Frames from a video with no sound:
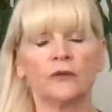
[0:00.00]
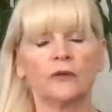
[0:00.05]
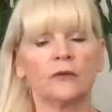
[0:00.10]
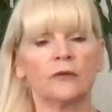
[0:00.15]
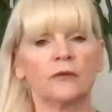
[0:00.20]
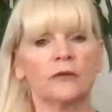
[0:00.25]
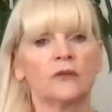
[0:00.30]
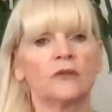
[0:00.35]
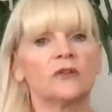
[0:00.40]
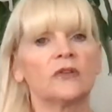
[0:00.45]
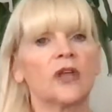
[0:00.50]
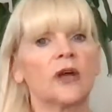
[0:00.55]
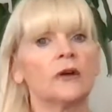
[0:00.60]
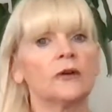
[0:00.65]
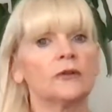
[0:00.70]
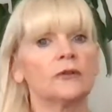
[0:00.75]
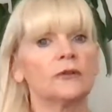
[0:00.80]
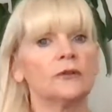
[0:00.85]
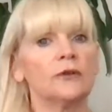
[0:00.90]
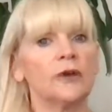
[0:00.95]

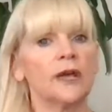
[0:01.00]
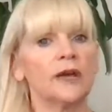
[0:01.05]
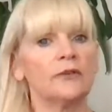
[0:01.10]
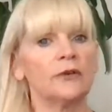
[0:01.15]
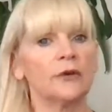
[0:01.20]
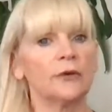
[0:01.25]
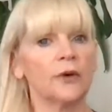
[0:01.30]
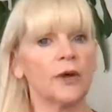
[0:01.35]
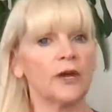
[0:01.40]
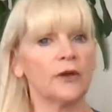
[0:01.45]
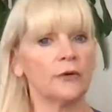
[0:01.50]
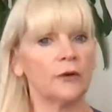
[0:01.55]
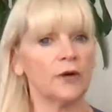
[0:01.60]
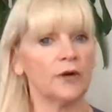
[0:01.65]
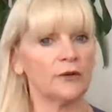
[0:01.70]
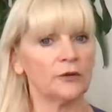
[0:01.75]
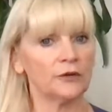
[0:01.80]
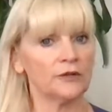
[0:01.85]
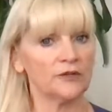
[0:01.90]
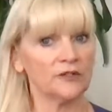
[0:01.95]
start to have a greater
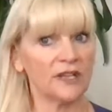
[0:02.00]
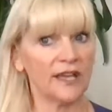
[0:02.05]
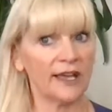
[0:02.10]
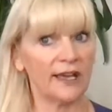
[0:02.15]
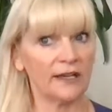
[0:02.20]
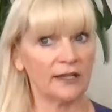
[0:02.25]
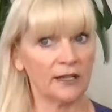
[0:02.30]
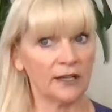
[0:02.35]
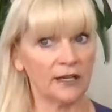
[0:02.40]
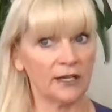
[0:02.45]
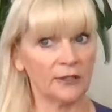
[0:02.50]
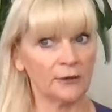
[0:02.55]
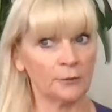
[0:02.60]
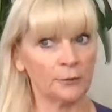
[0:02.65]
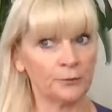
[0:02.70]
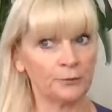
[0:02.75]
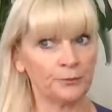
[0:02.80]
understanding